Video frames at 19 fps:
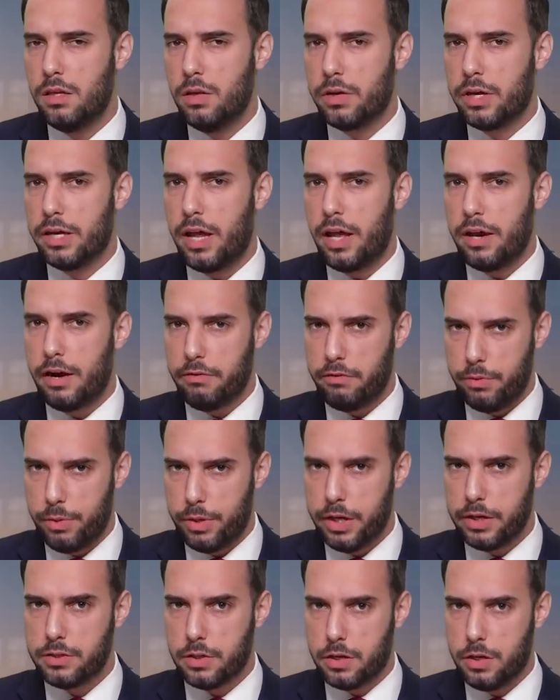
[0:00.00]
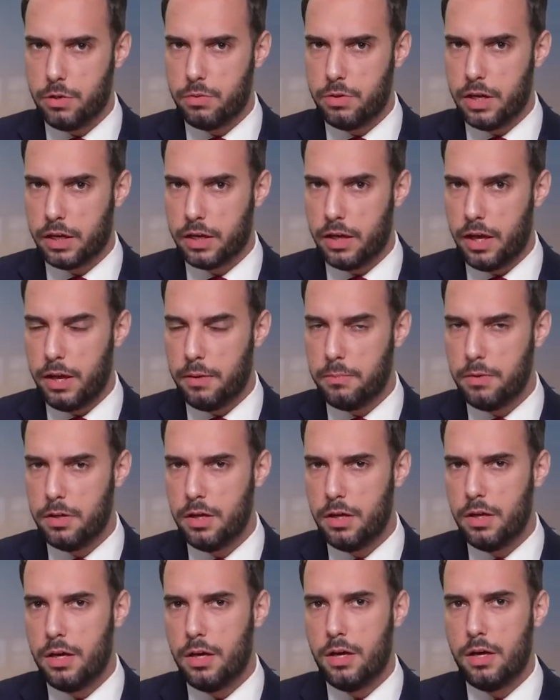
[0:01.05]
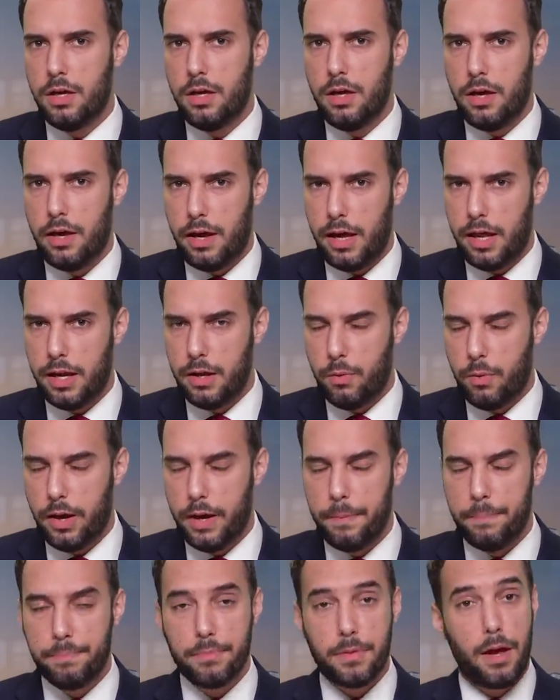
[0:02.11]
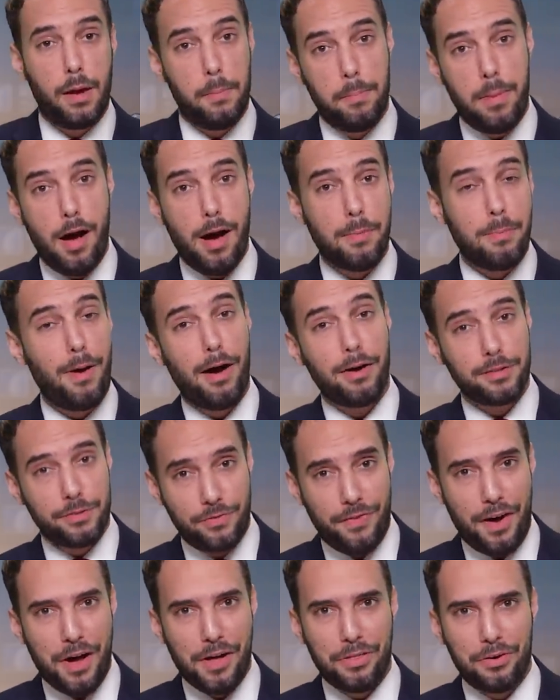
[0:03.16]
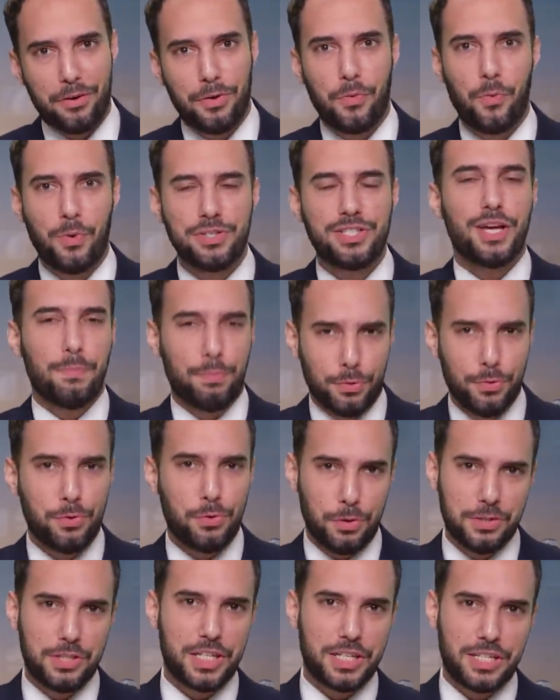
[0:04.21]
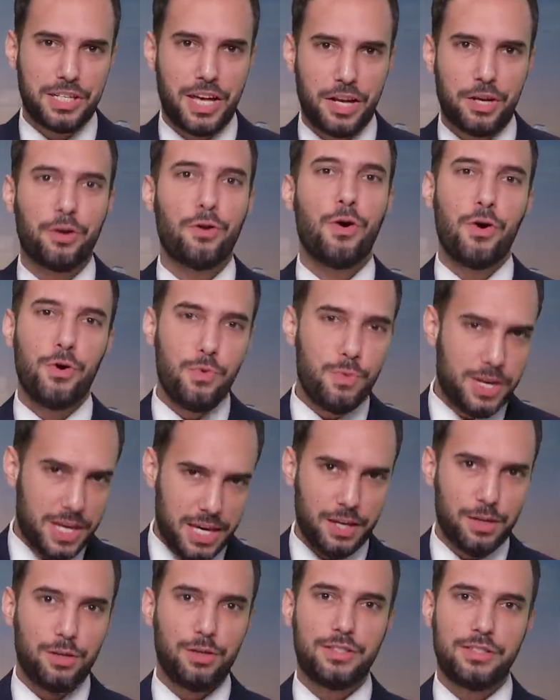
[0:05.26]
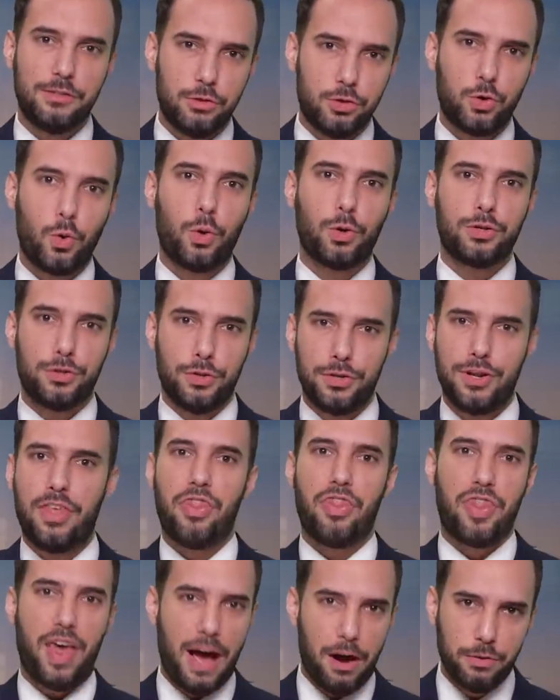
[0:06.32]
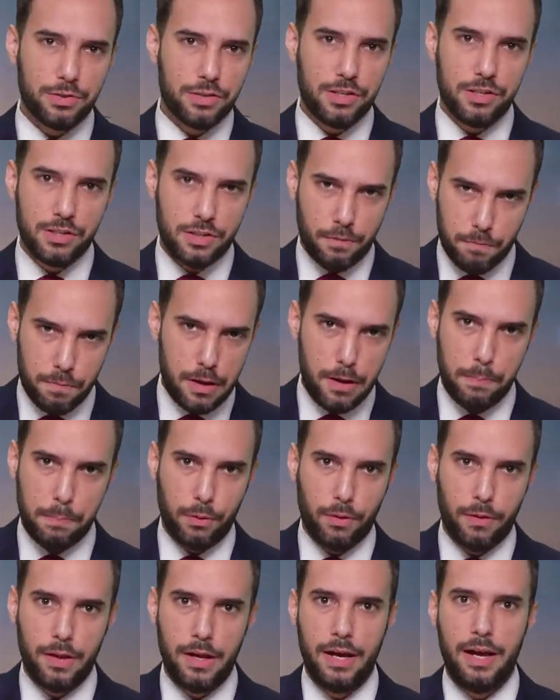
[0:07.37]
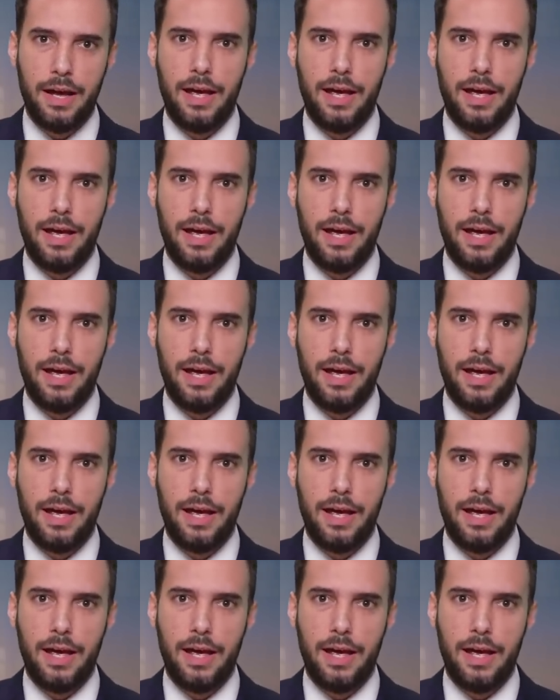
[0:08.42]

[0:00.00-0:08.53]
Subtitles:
Okay, not everyone gets a cute nickname. Anyway, Bongbong's father was a brutal dictator who killed and tortured thousands of people,